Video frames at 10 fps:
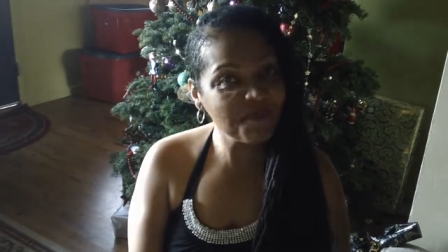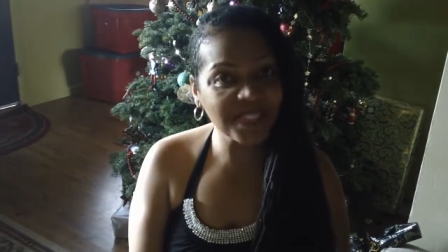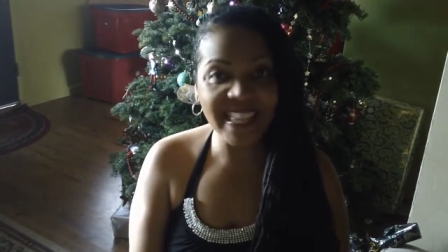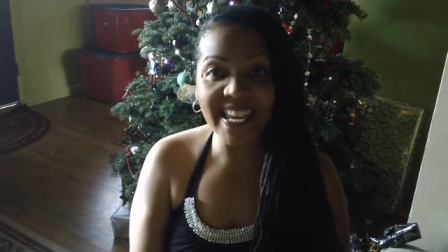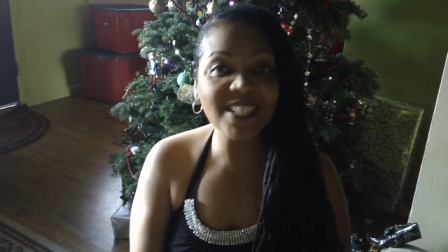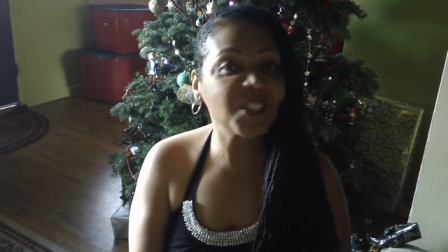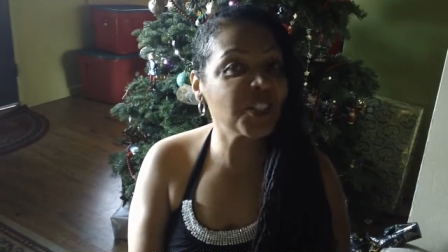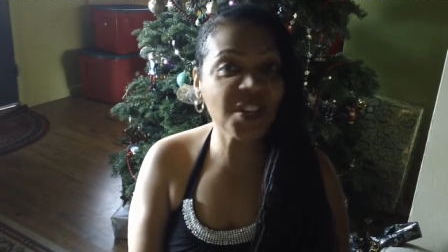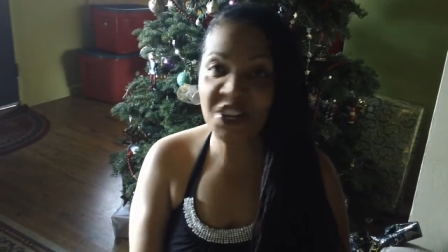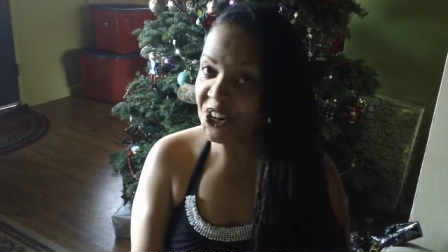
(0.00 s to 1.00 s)
things are
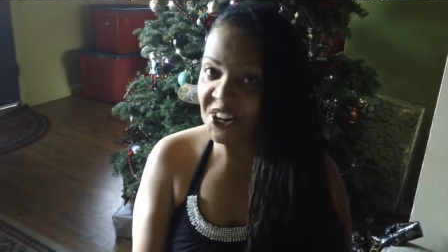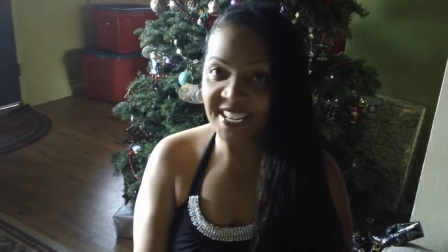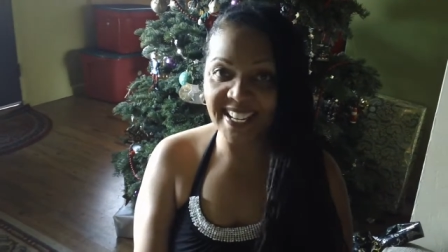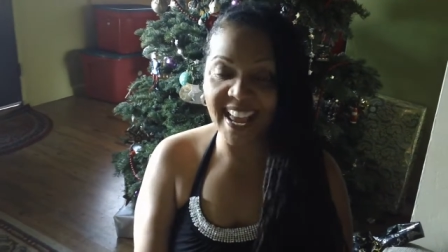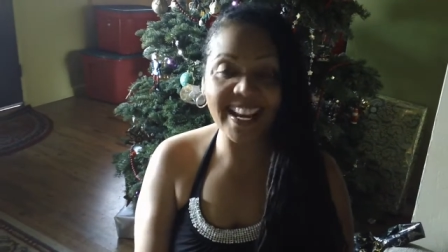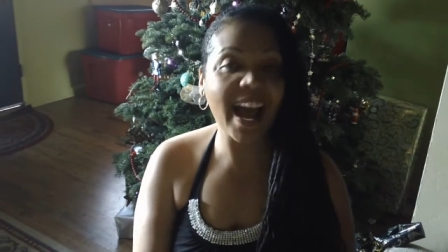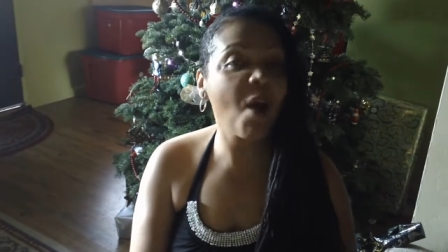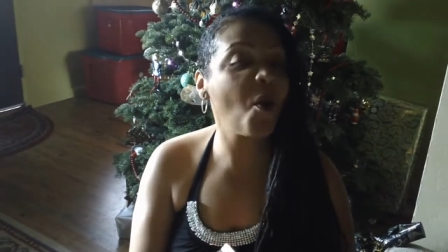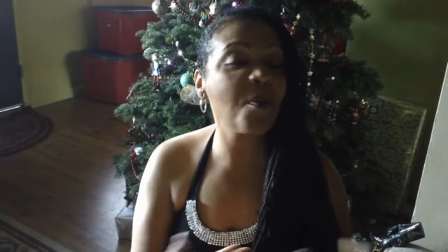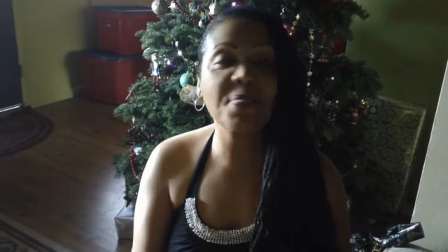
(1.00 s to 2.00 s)
good. And I
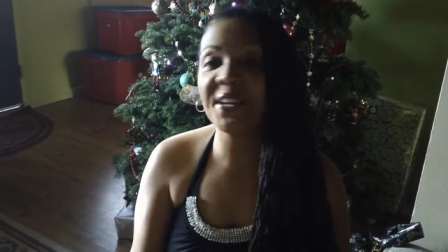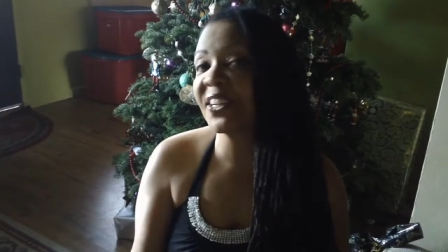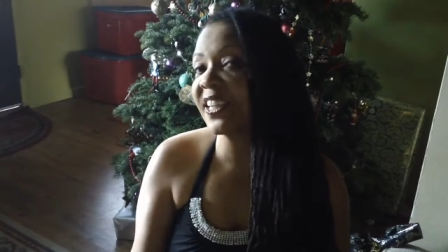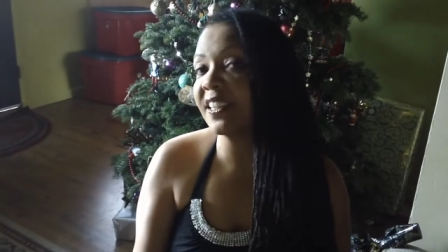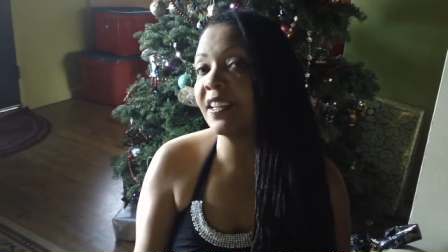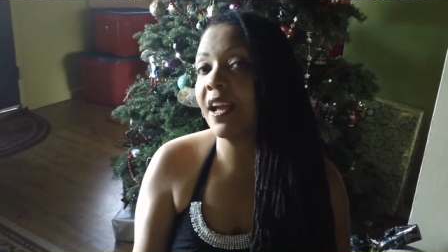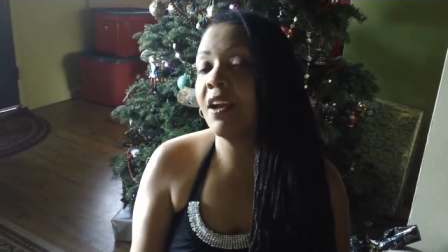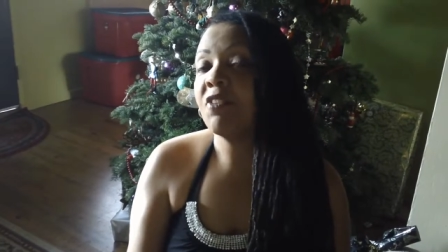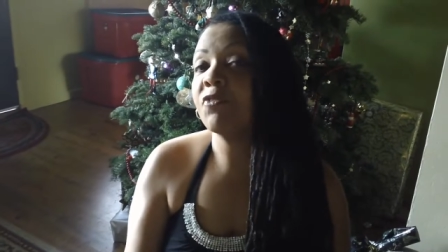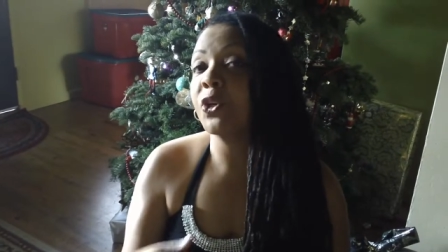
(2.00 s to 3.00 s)
hope they're good
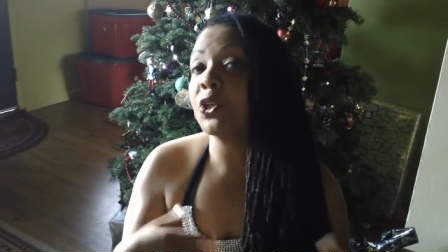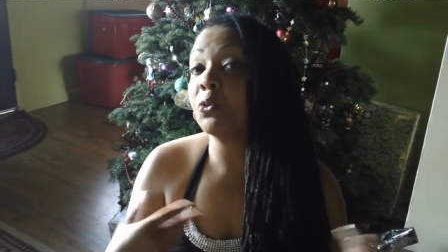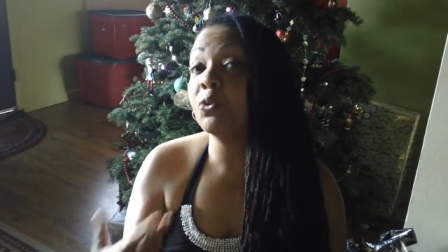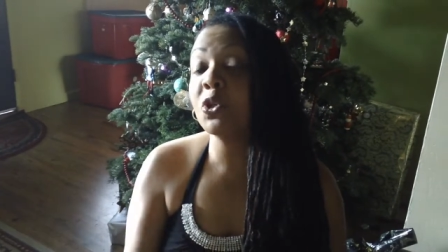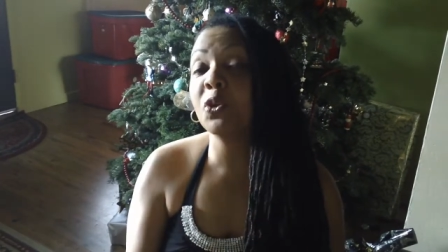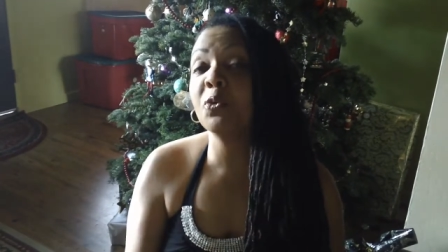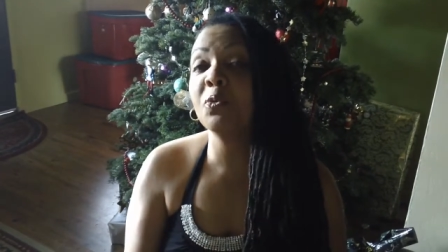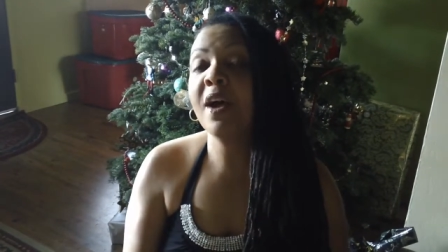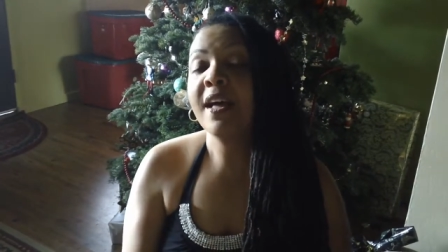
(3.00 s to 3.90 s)
for you too.